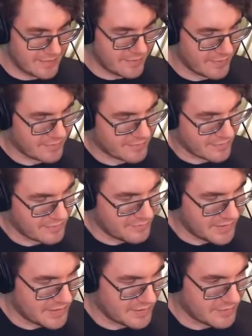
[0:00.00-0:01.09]
That's gonna
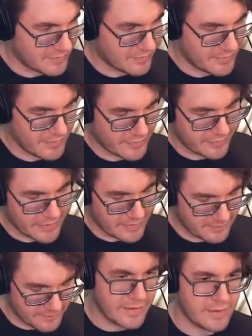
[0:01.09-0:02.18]
be 33.
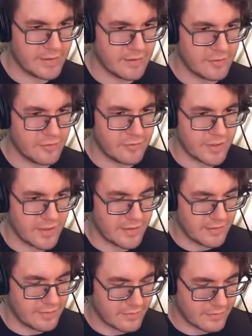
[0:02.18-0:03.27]
And giant